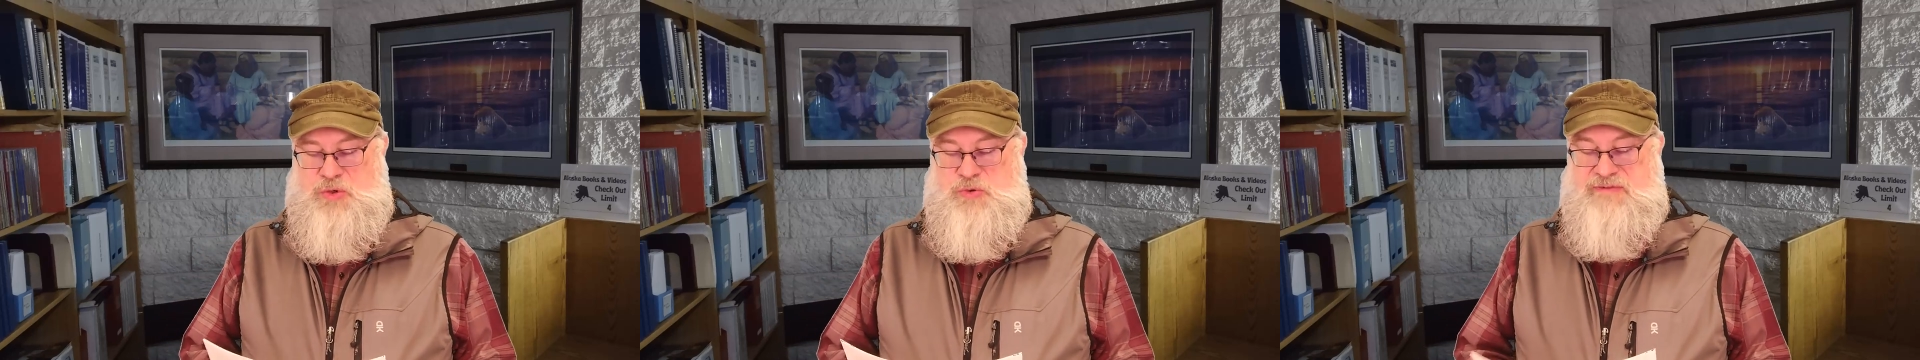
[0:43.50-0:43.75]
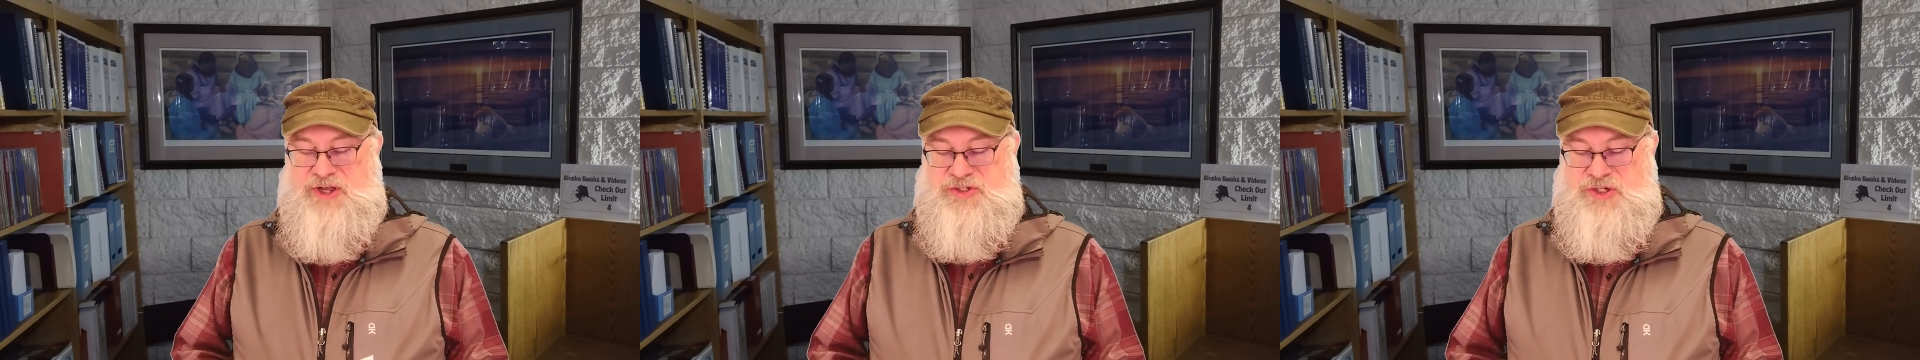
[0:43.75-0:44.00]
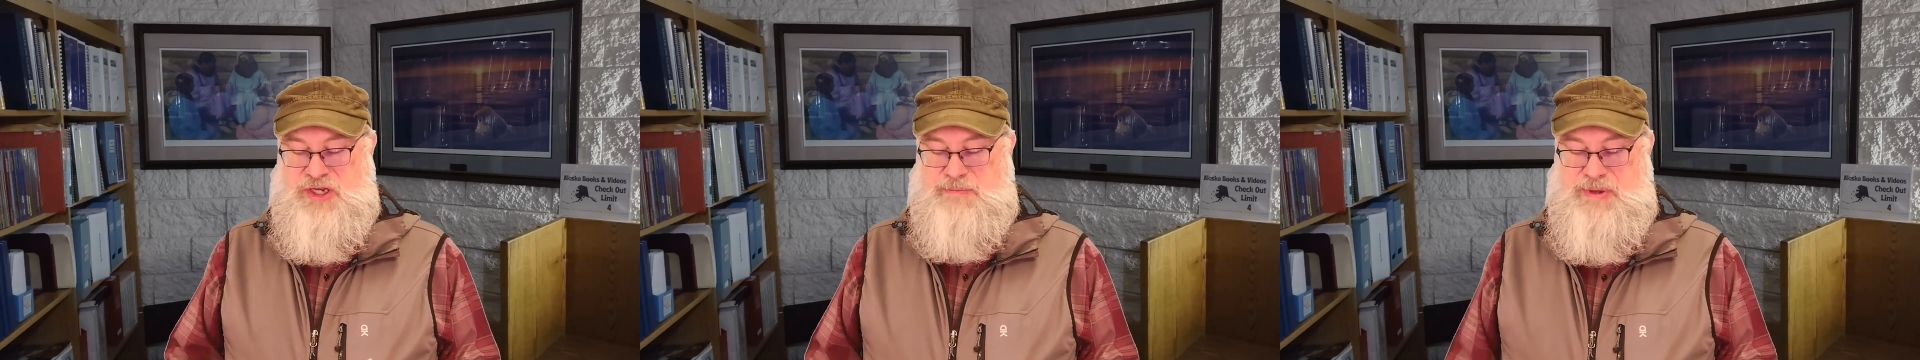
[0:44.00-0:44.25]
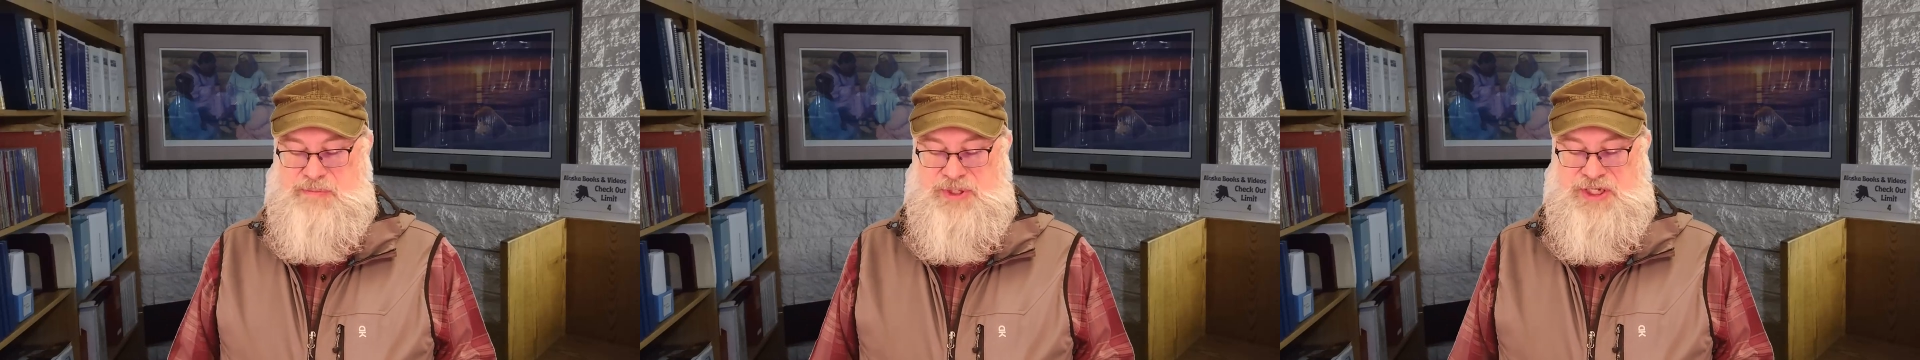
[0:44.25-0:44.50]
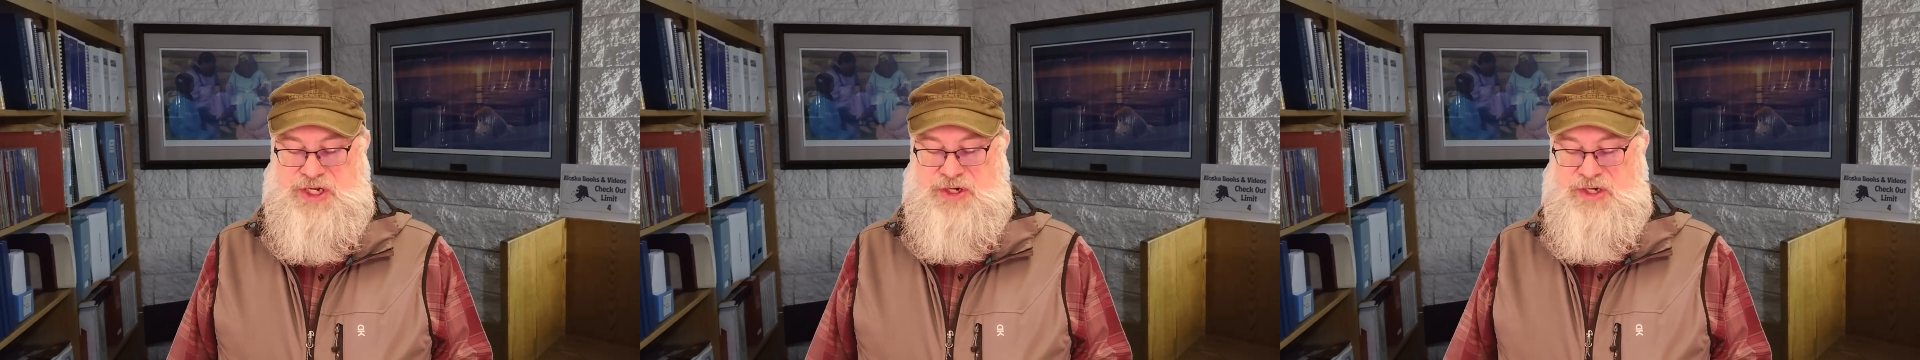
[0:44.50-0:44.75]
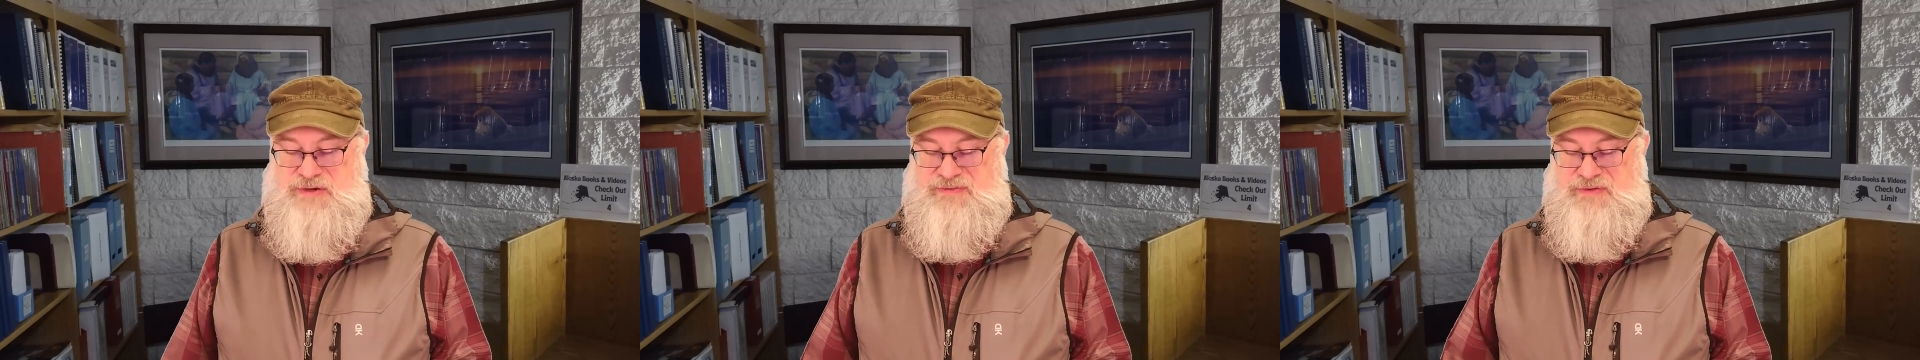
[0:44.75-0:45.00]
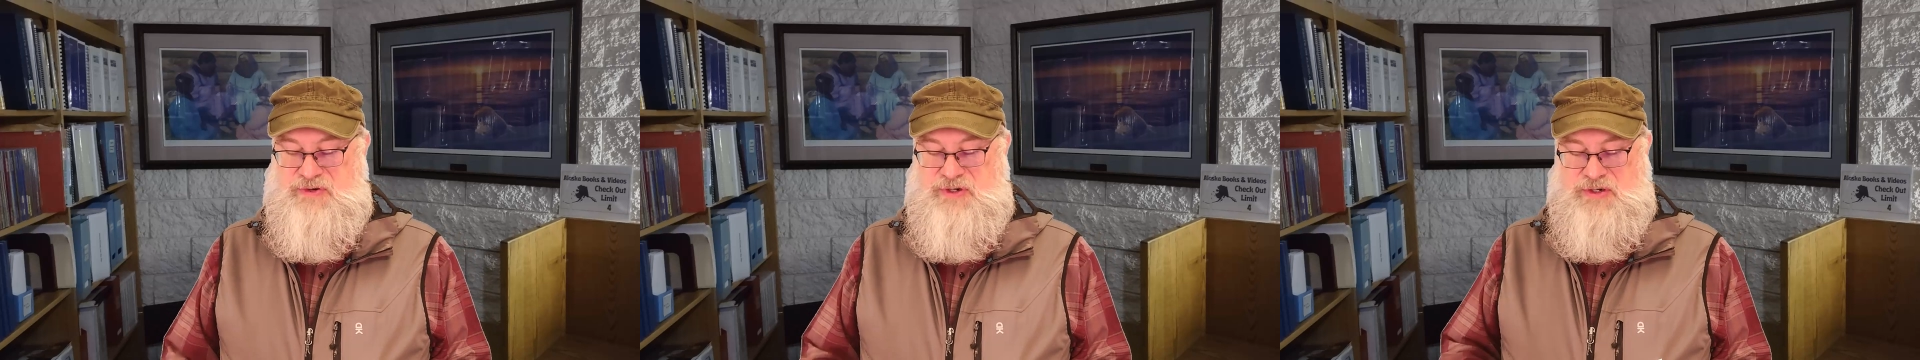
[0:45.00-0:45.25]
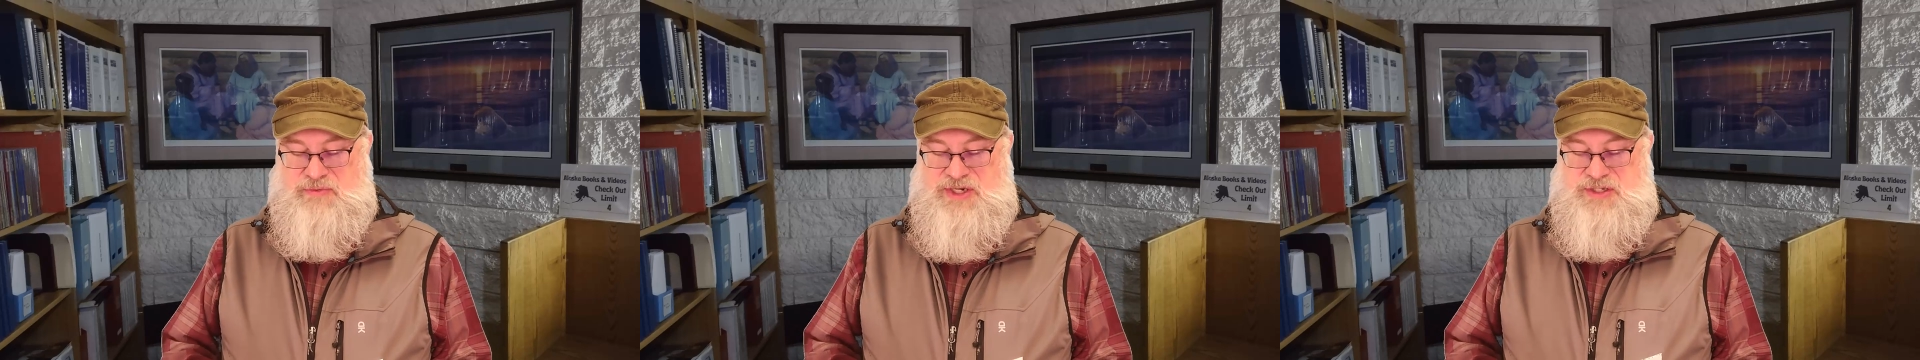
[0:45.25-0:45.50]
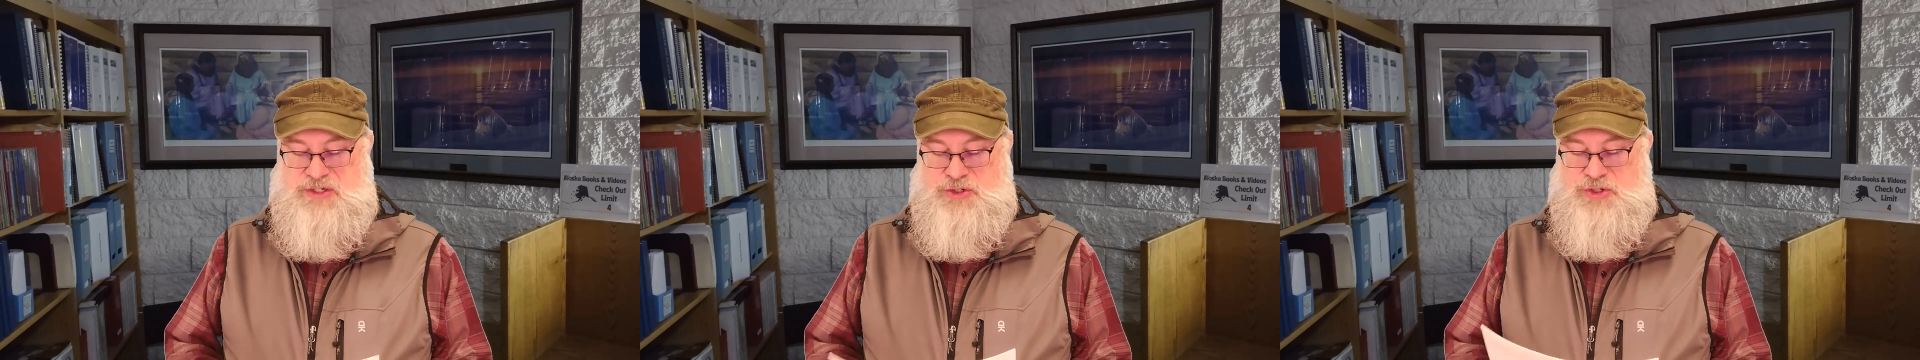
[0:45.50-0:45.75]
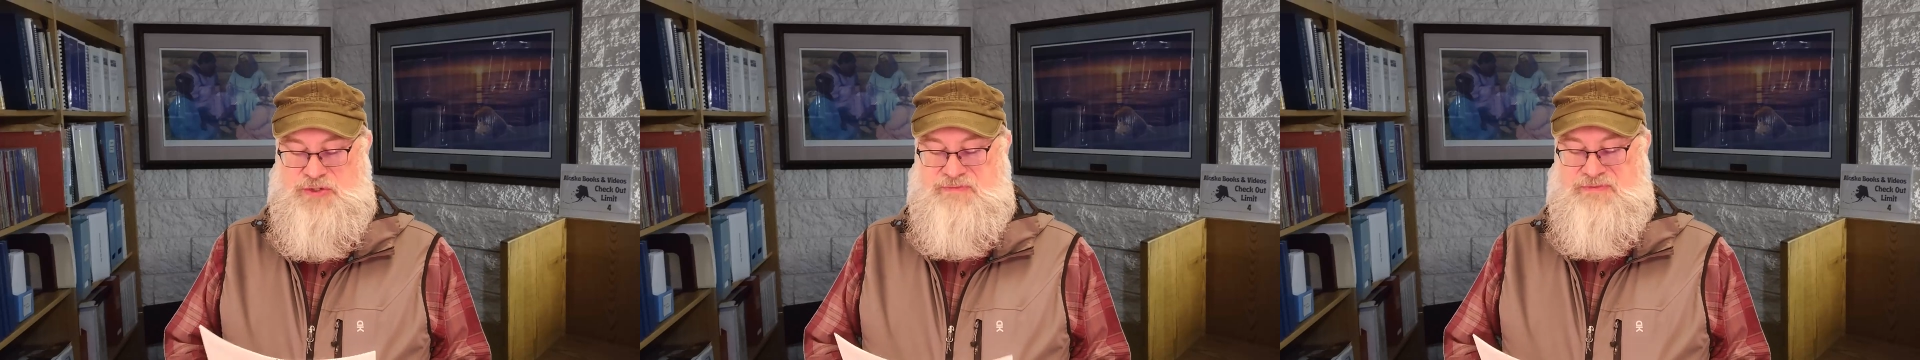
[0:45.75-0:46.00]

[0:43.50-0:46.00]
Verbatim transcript: We've also got a public hearing for a resolution